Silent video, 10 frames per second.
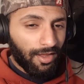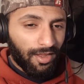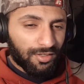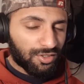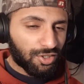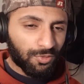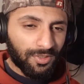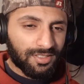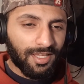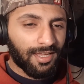should
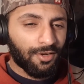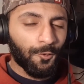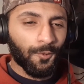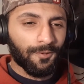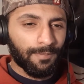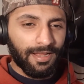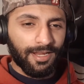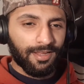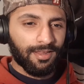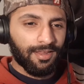we take a
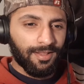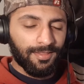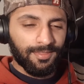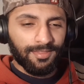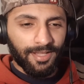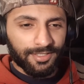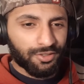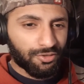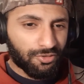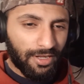quarterback in
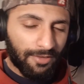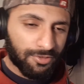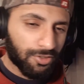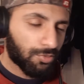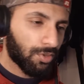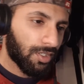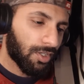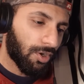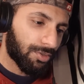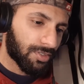next year's draft? Should
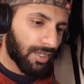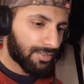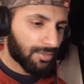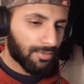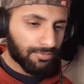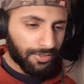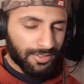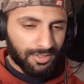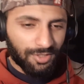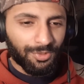we, sign someone in free
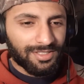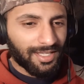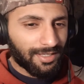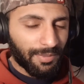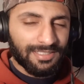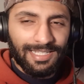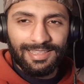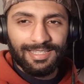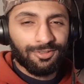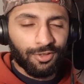agency? Should we take, basically I
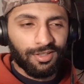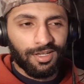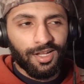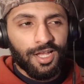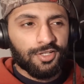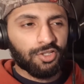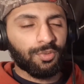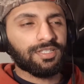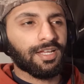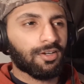think they're trying to think, should
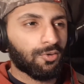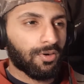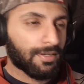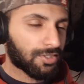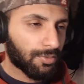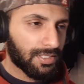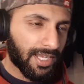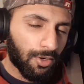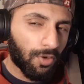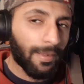we take a quarterback? Should we
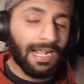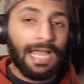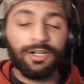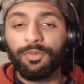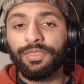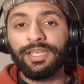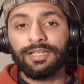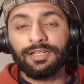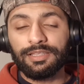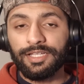take a quarterback? I don't
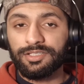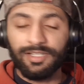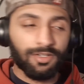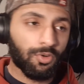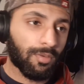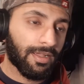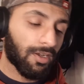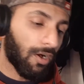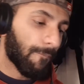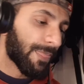think they should take a quarterback
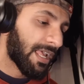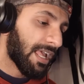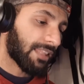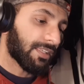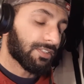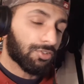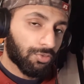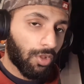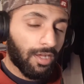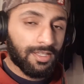at all. I think
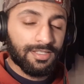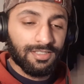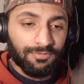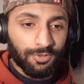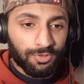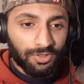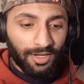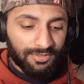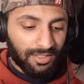Drew Lock is the future. I've said